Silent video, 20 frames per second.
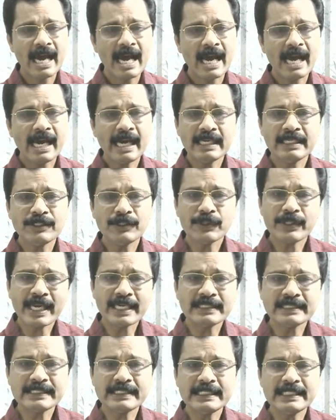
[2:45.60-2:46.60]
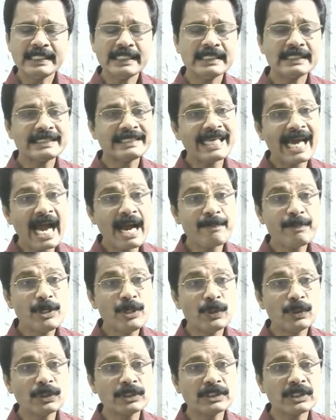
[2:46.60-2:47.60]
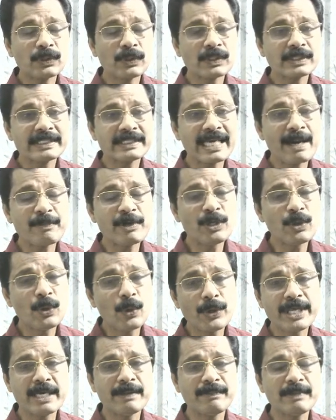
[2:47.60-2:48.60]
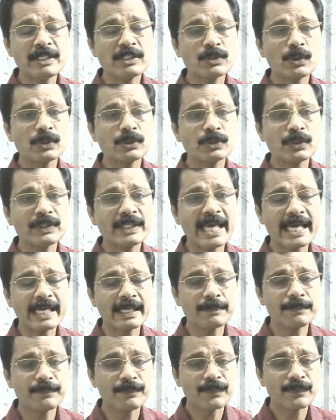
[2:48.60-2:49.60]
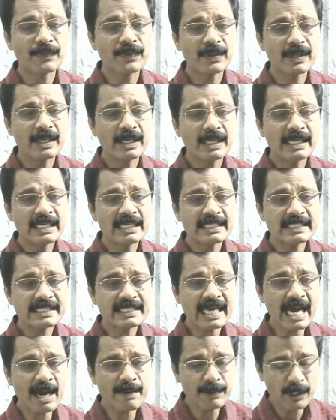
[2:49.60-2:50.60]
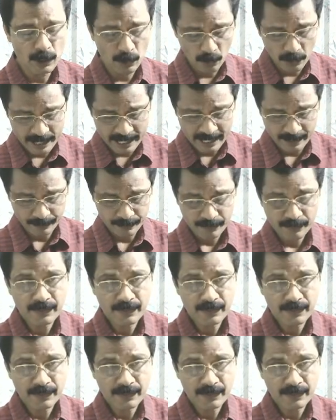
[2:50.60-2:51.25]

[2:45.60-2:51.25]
And you can see staminodes or staminodium is also there. Staminodium.